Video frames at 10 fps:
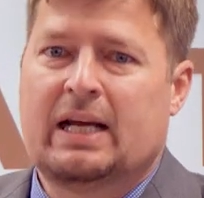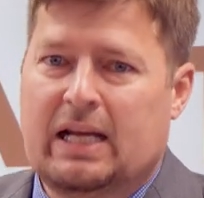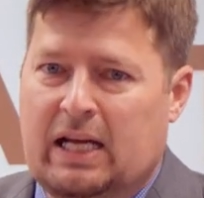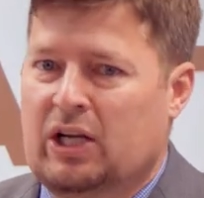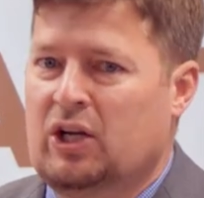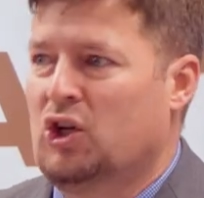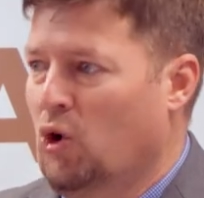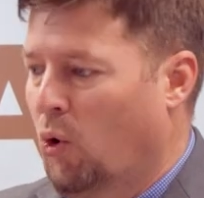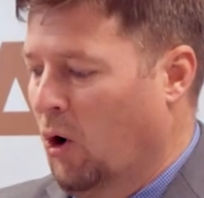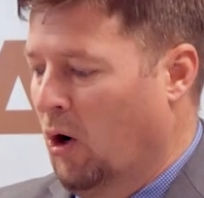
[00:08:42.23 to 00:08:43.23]
in
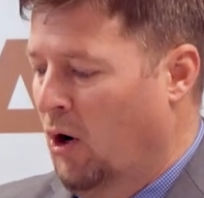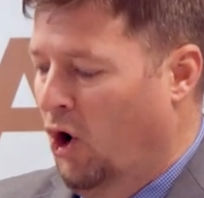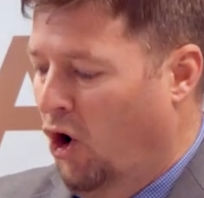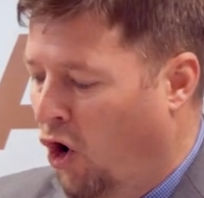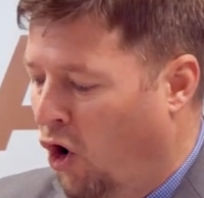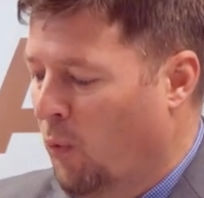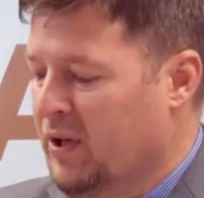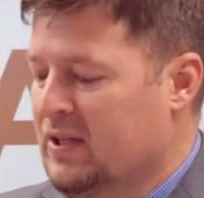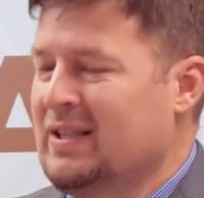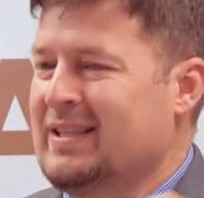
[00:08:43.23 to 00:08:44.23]
your home.
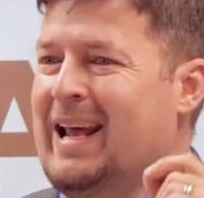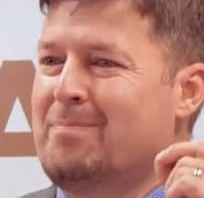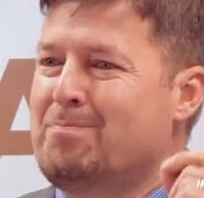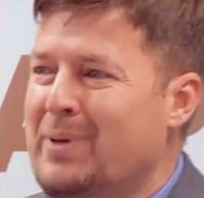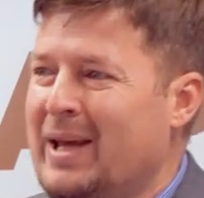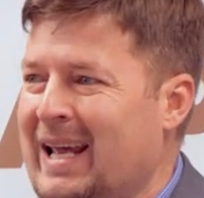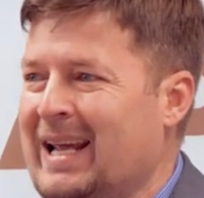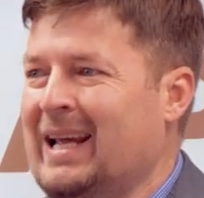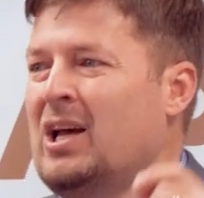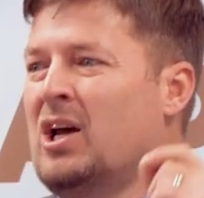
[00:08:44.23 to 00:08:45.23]
This is a big